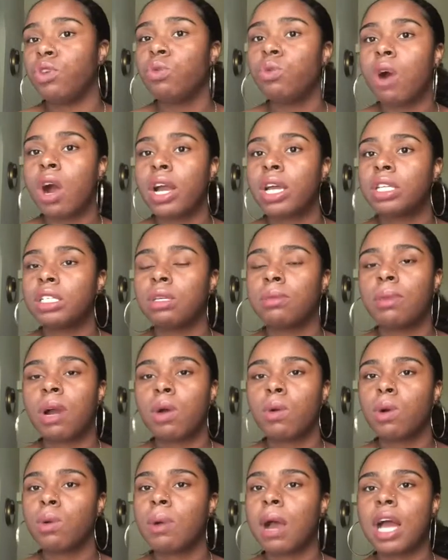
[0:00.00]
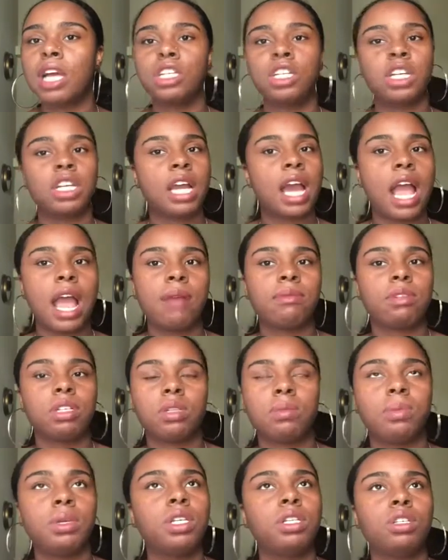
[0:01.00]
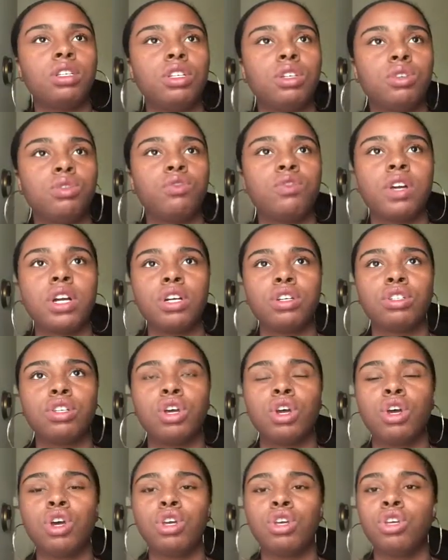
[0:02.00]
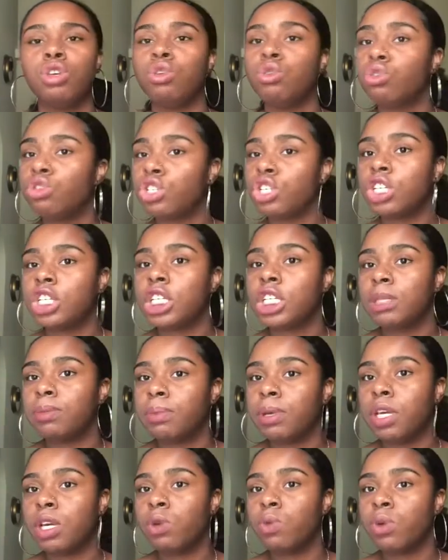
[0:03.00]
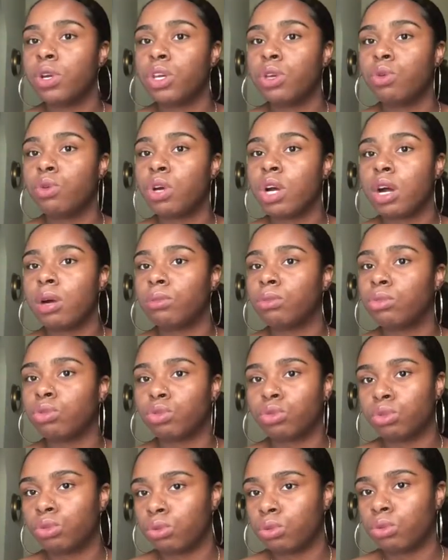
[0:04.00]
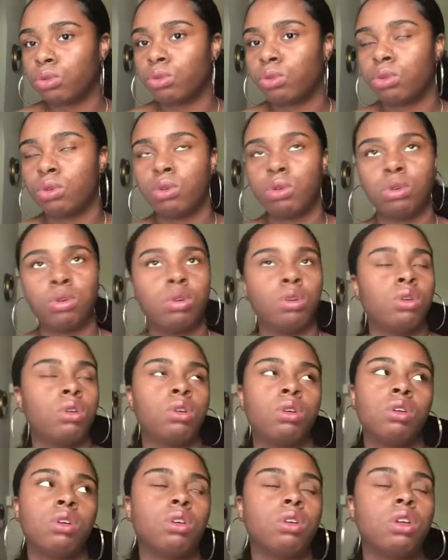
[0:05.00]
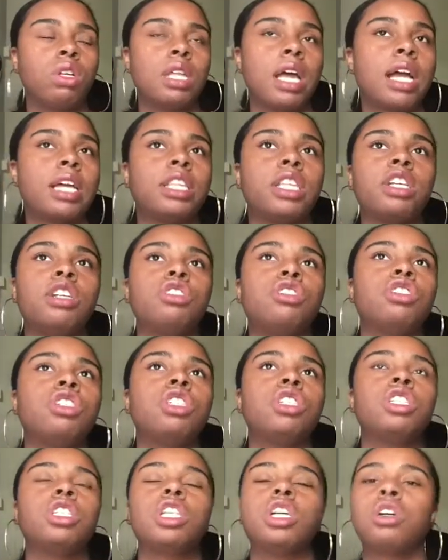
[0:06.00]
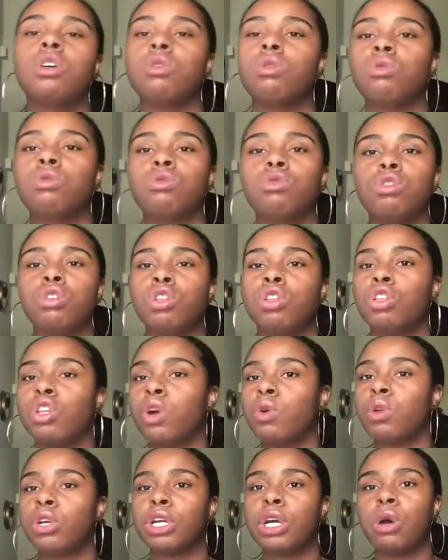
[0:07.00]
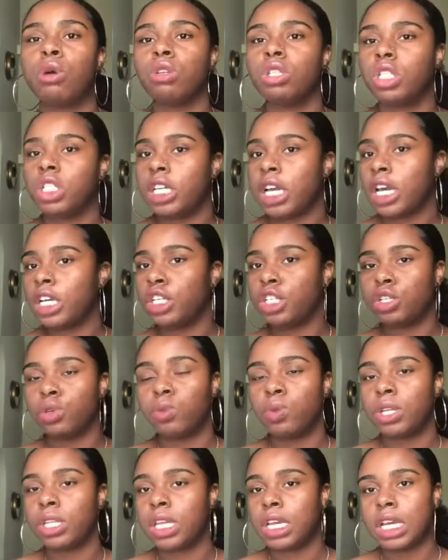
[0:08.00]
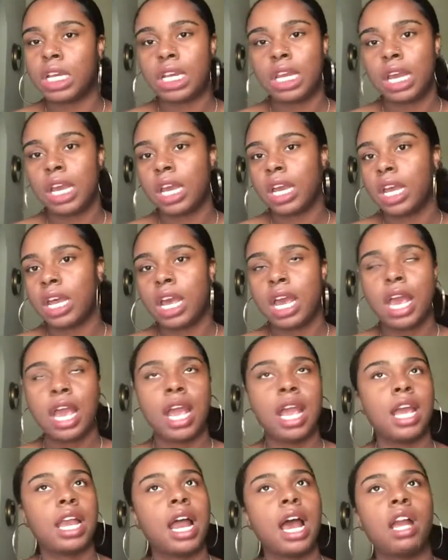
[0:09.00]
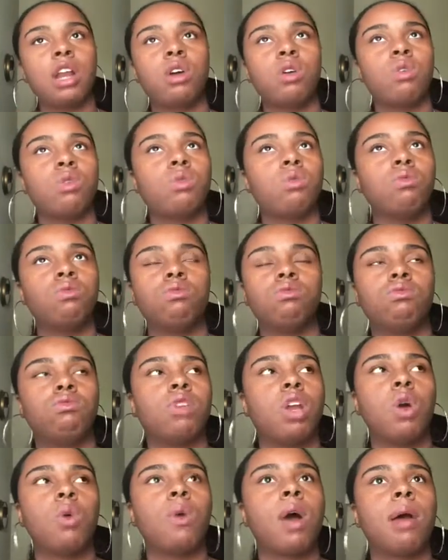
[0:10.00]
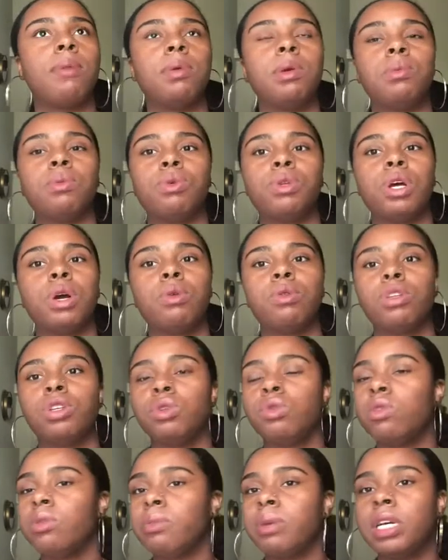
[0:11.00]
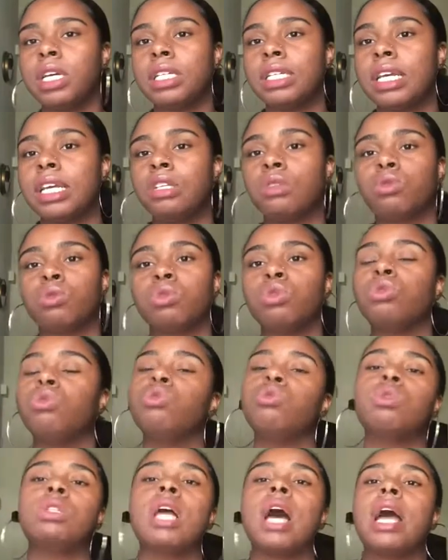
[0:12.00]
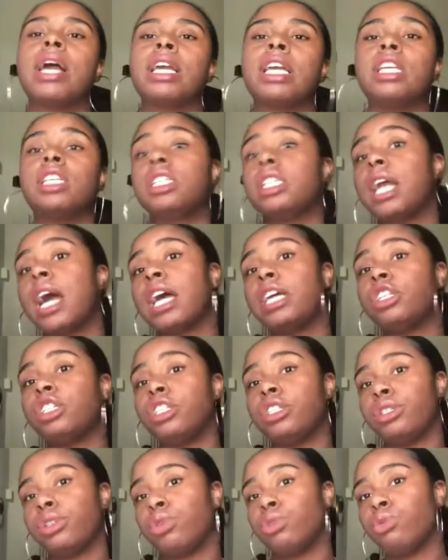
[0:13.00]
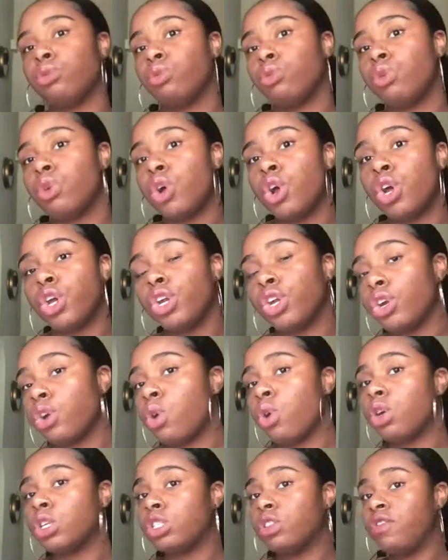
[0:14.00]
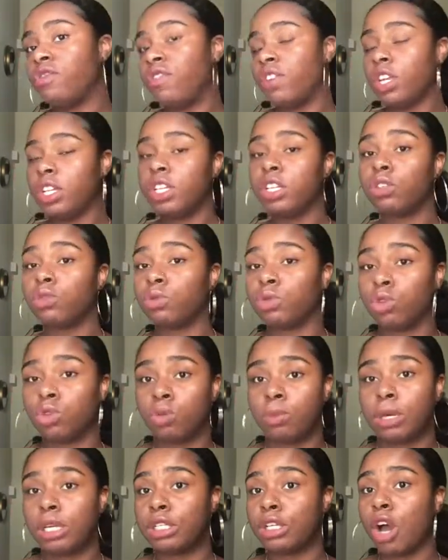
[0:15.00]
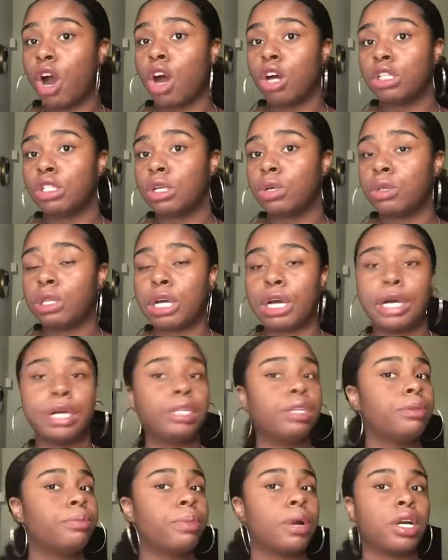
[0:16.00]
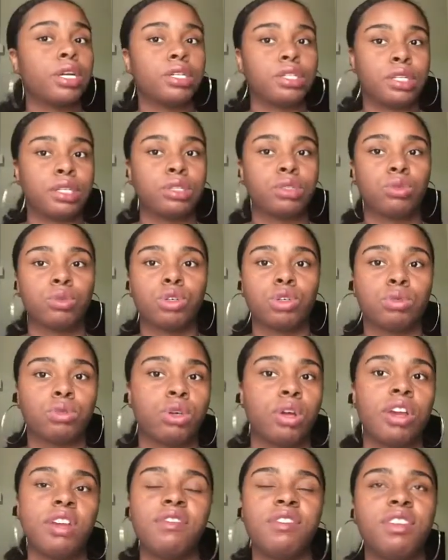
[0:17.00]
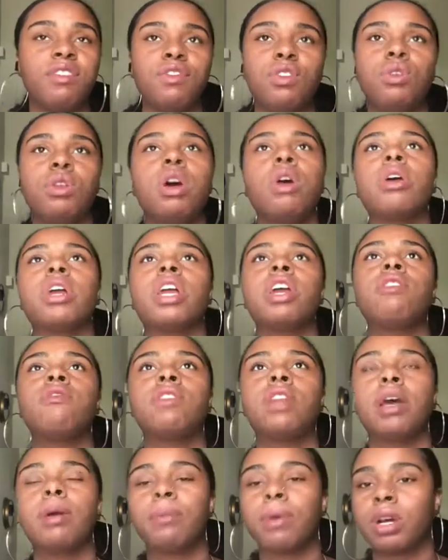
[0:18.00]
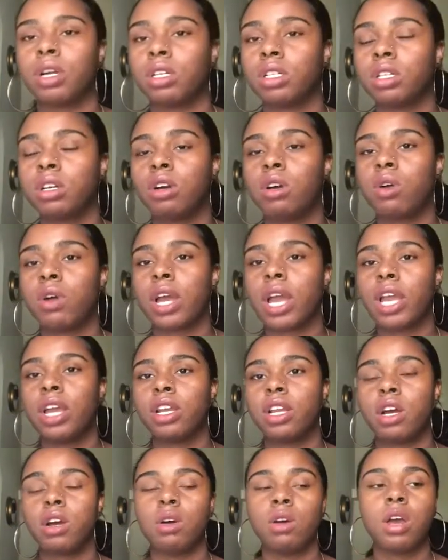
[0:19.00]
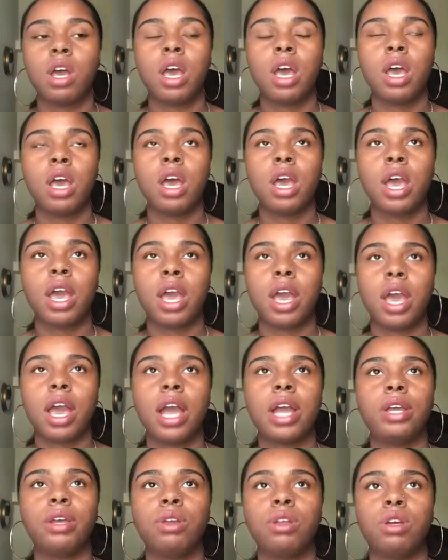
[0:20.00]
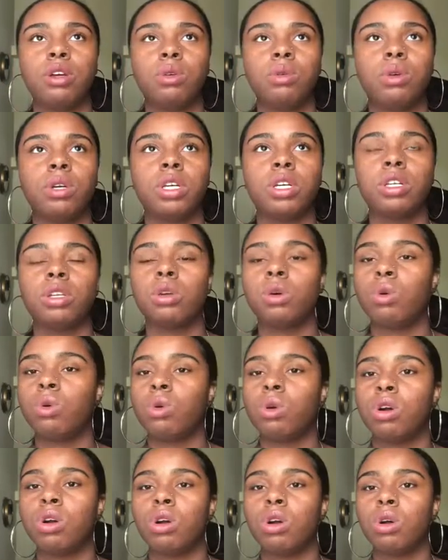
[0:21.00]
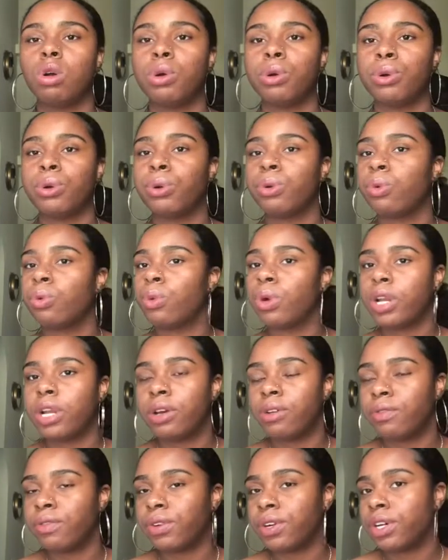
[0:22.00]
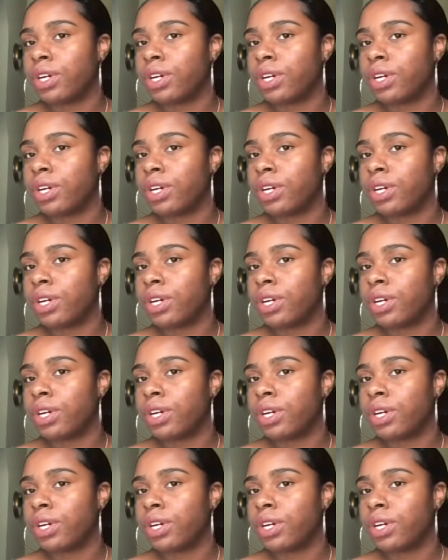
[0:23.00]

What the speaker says: you walk into my room, I should not have to speak to you first. You should speak when you come through. Like, there's just no negotiation within it. And I don't know why people don't do it, because that's rude. Like, it's not just who you're going to visit's room, it's also the other person's room. So even if you don't care for that person, okay, you know, hey, how you doing, or whatever,